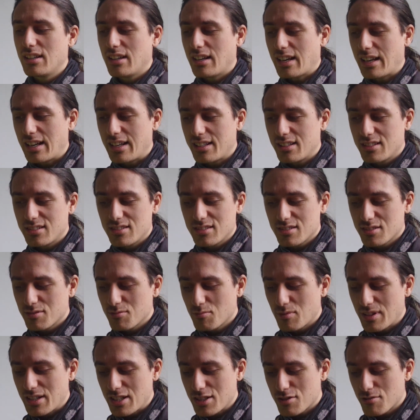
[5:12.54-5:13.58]
And
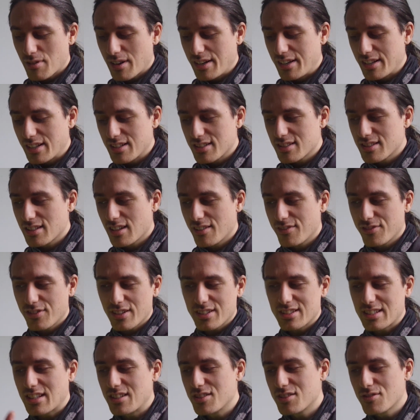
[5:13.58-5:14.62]
when it's raining and stuff, I
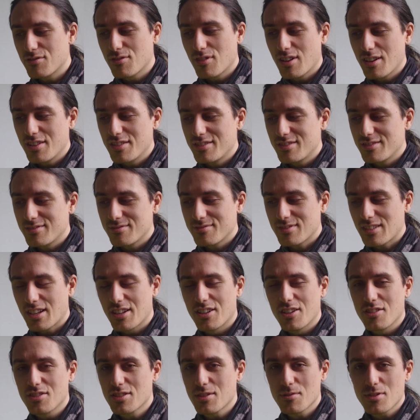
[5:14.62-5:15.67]
tend to ride I don't
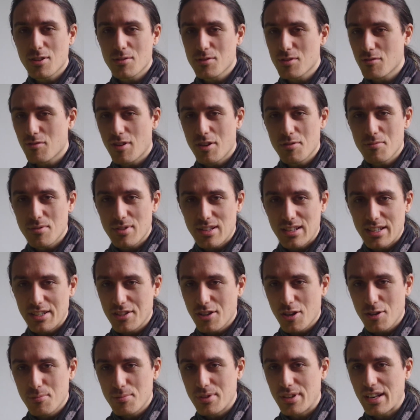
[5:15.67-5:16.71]
know, sometimes I ride with the lid
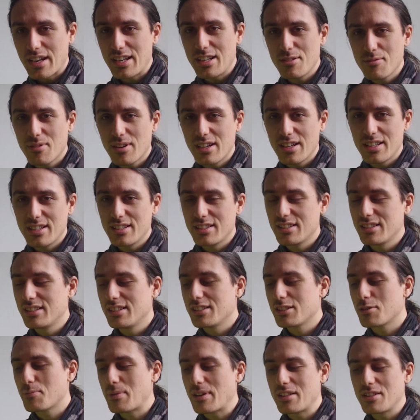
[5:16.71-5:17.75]
open anyway.
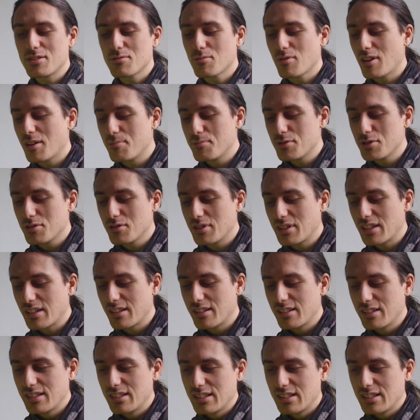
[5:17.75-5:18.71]
Depends what I'm doing.